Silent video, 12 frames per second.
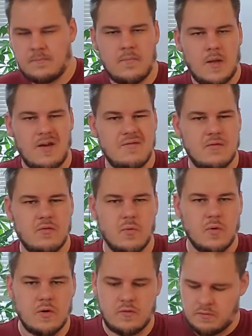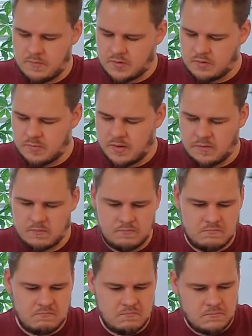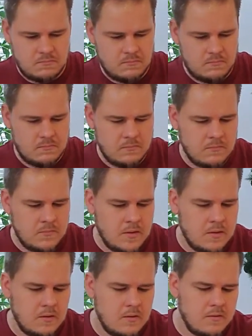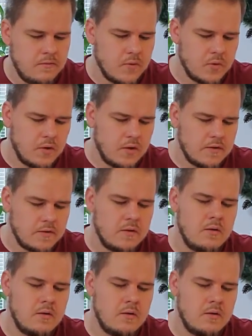having to worry too much about fertilizing.